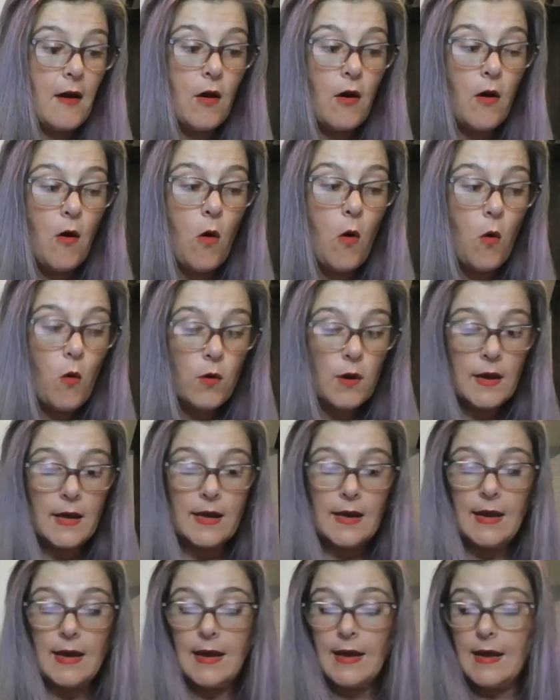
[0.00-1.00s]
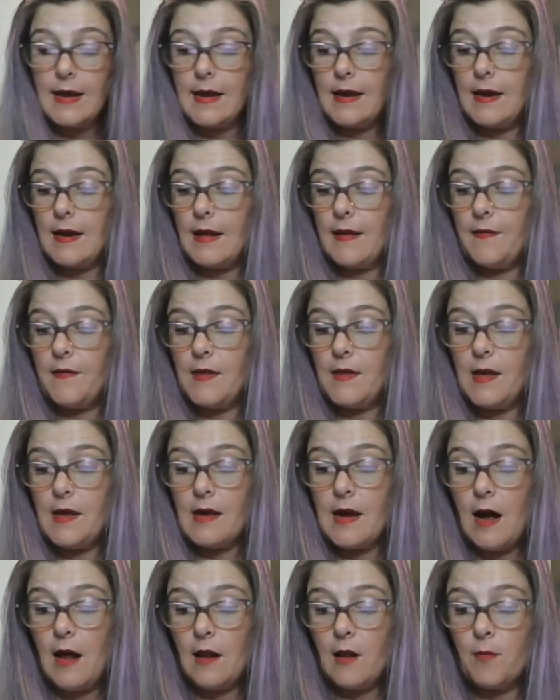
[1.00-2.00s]
They are only in the
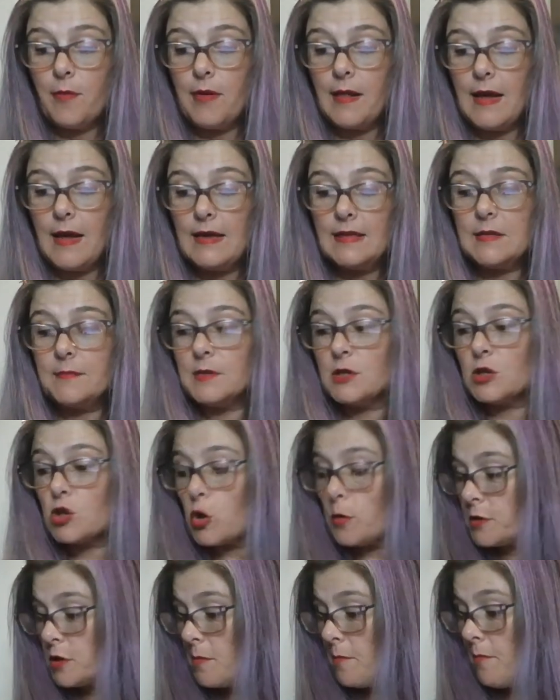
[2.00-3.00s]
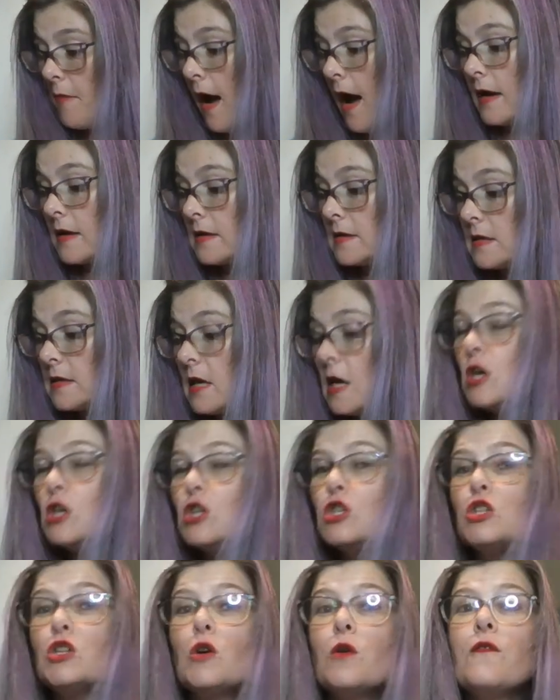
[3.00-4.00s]
ColorPlay subscription box.
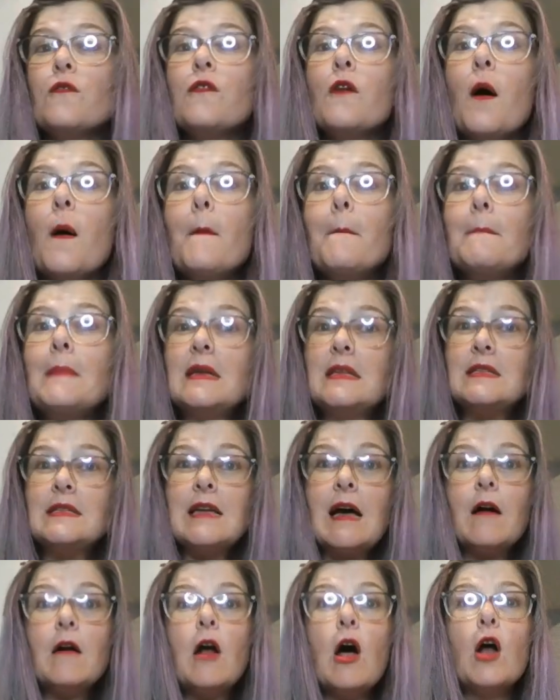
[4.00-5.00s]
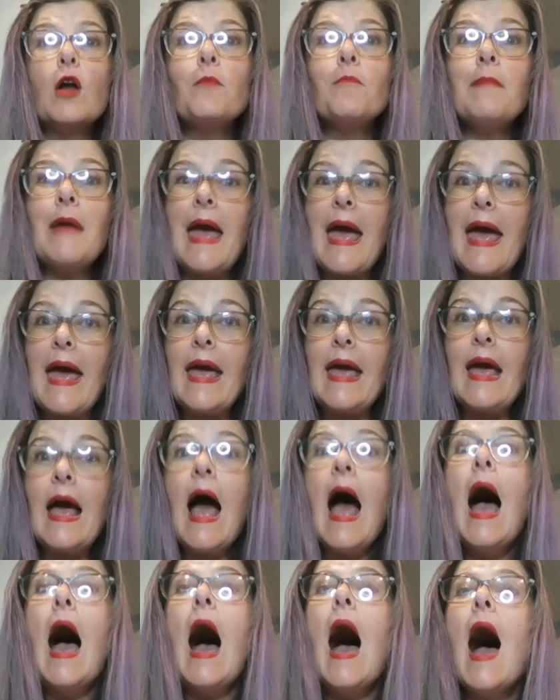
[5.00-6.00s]
So if y'all missed out on May,
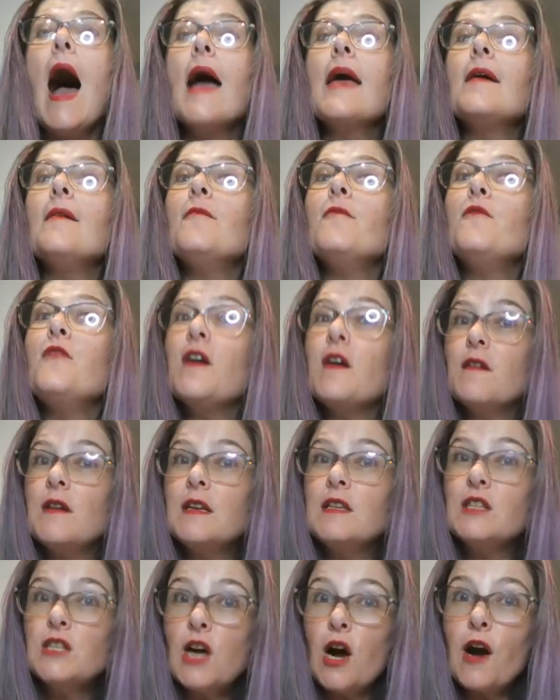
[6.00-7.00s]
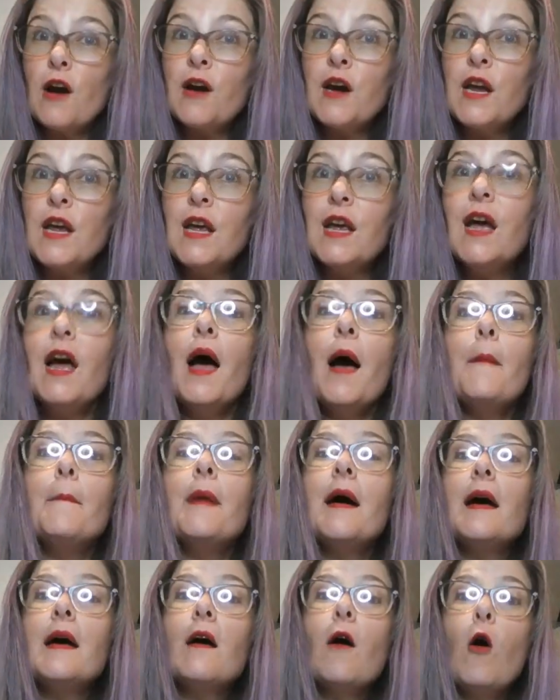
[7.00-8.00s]
I am very sorry,
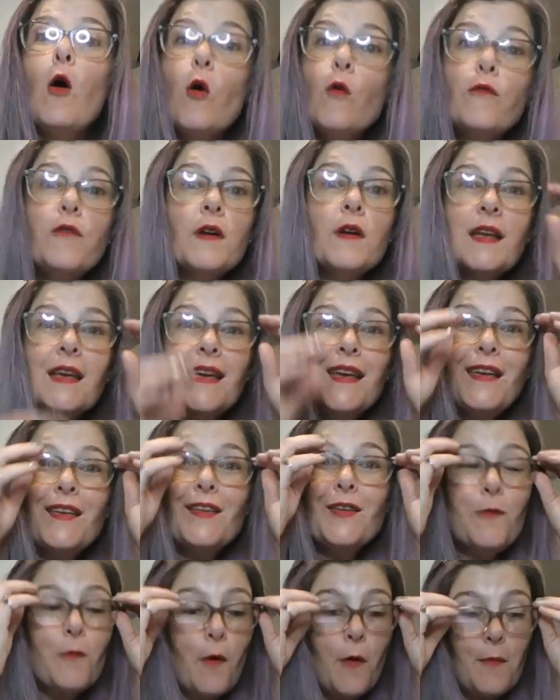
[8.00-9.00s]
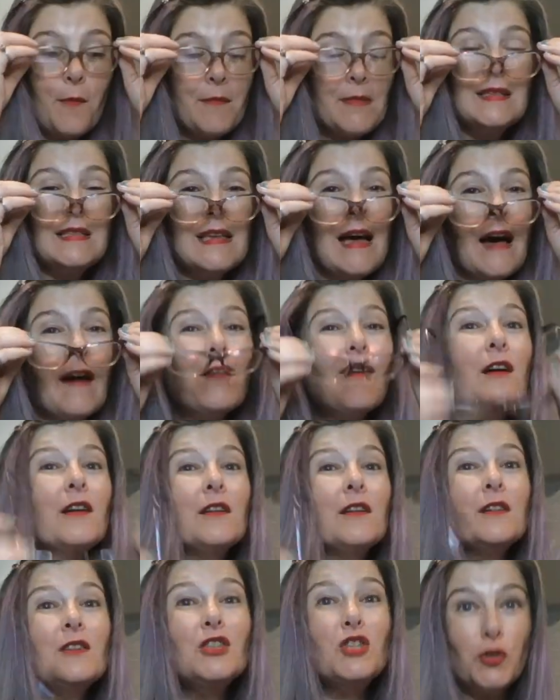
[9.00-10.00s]
but hopefully you won't miss out
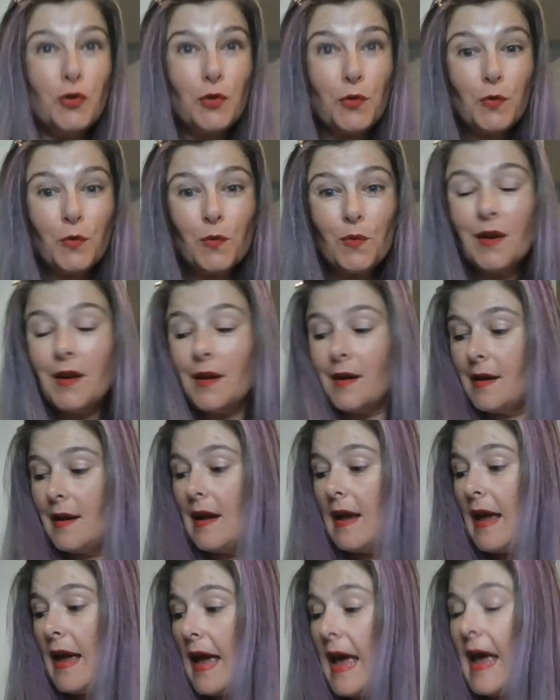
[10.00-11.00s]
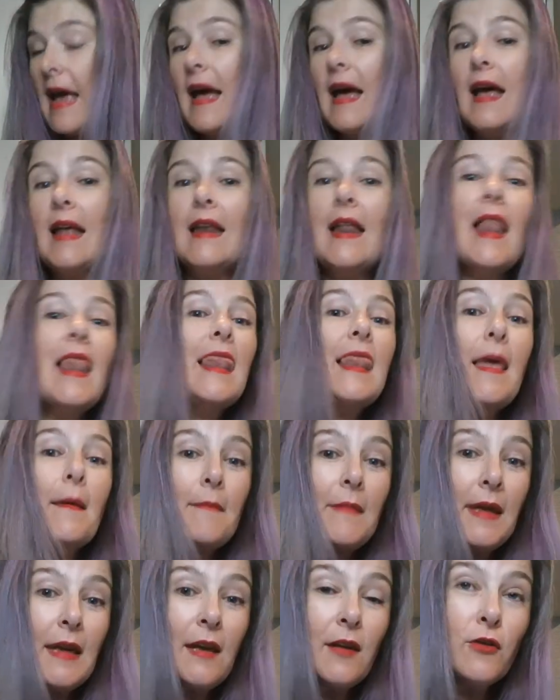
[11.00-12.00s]
on June. And let
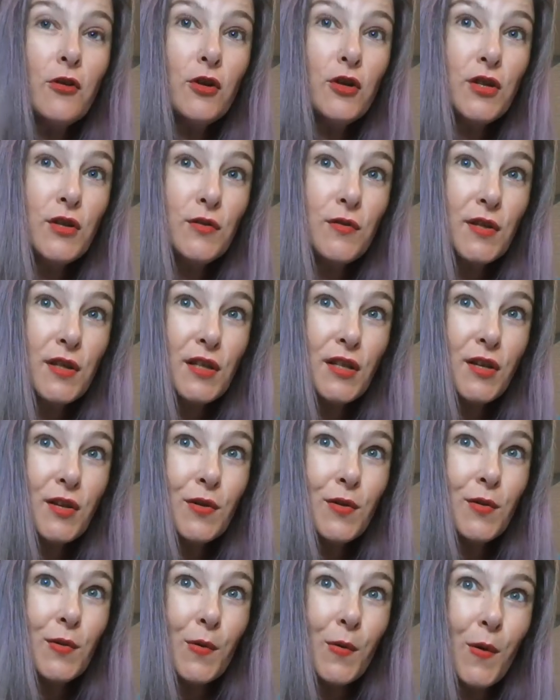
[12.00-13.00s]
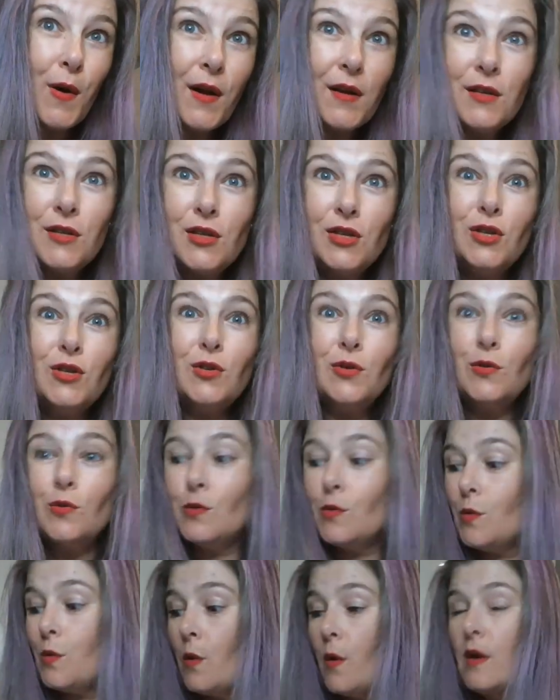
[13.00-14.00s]
me introduce you
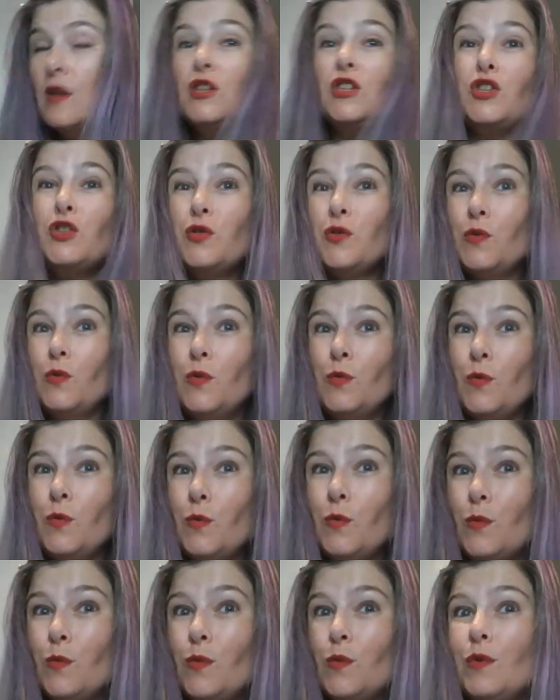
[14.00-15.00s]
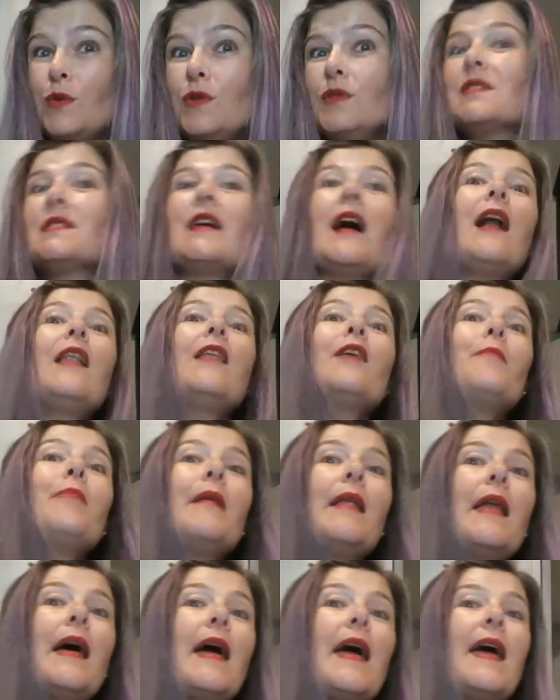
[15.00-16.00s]
to June's
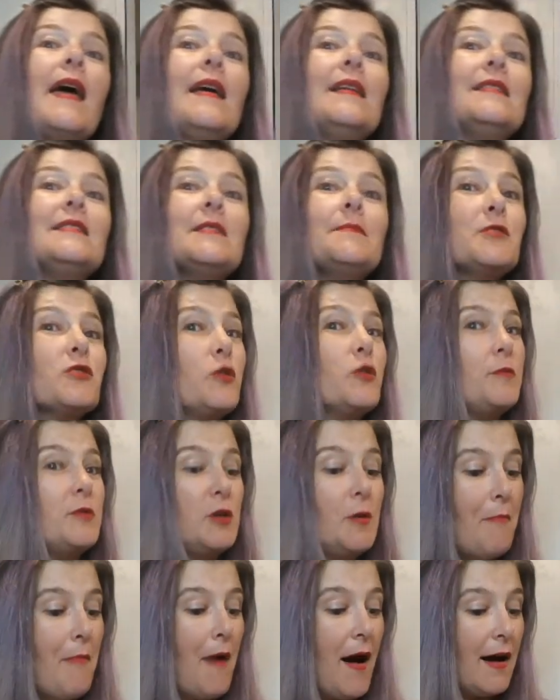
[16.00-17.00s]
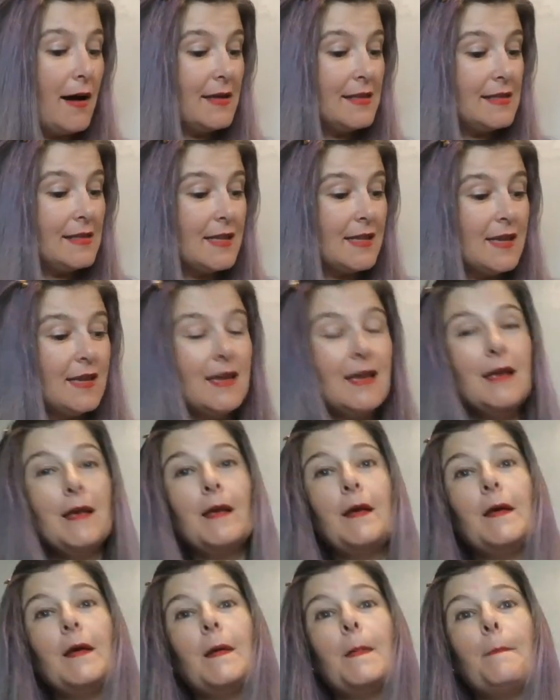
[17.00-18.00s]
ColorPlay subscription box
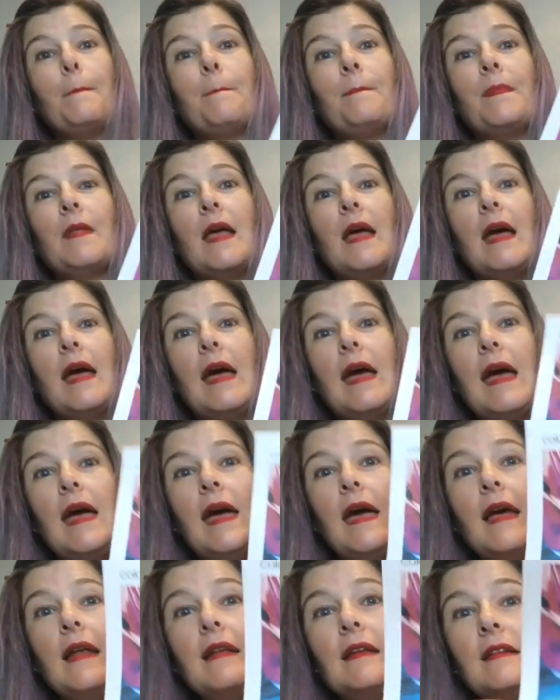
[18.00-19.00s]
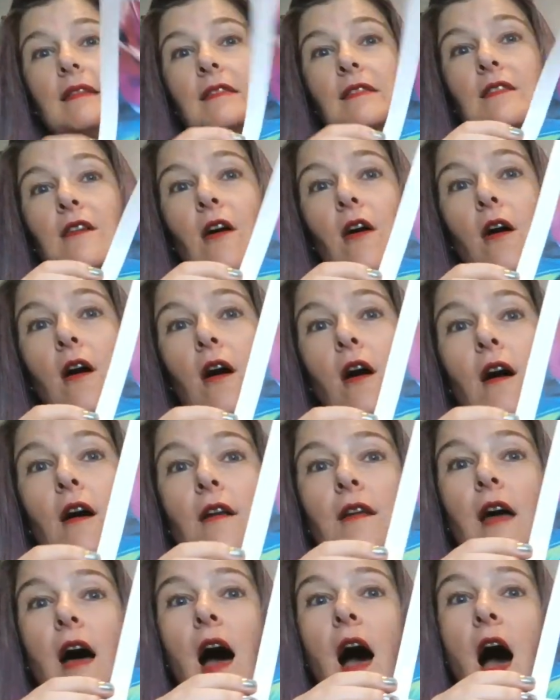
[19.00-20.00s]
theme. It is called
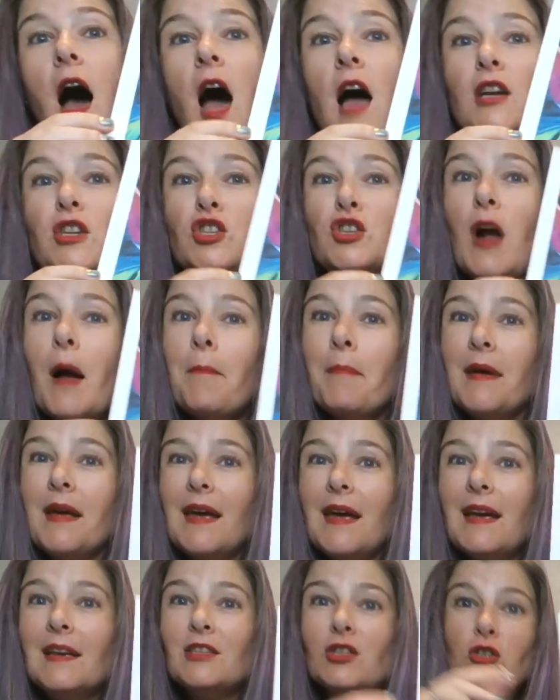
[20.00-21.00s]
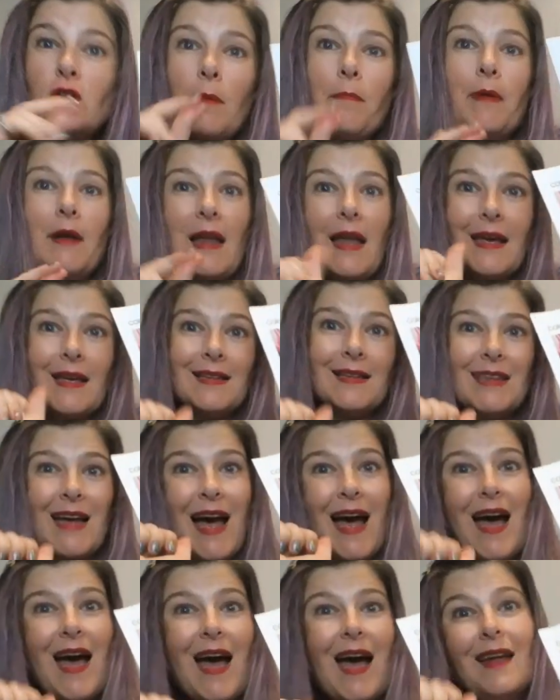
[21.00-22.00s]
Hot Tropics. Drop it like it's
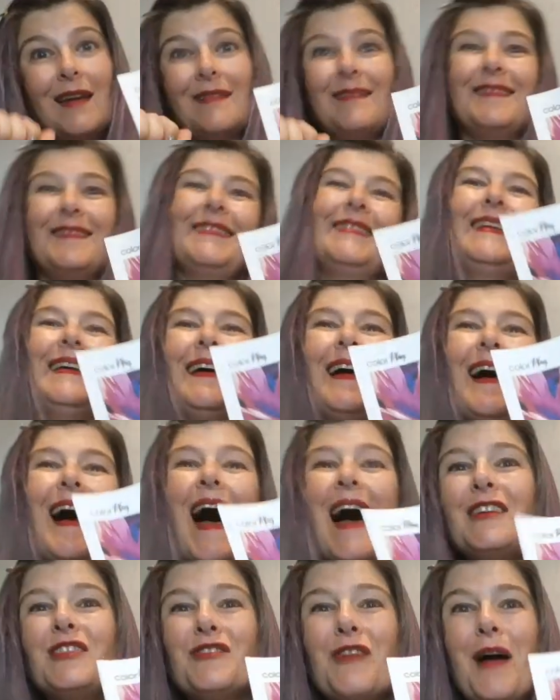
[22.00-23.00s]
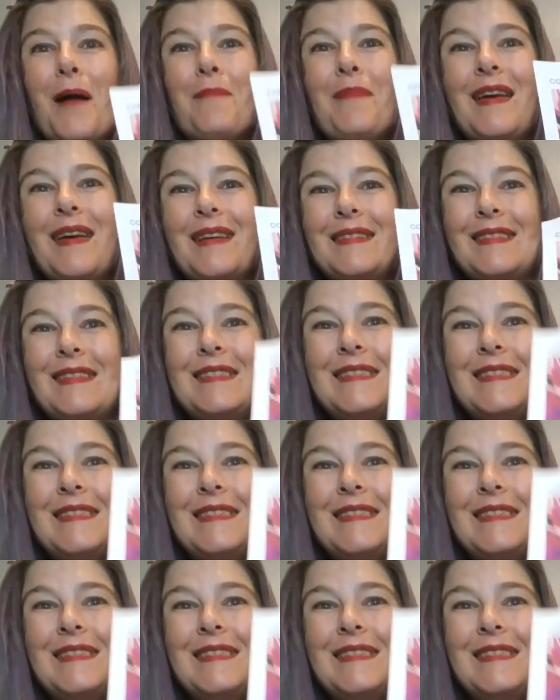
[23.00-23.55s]
hot. Hot Tropics.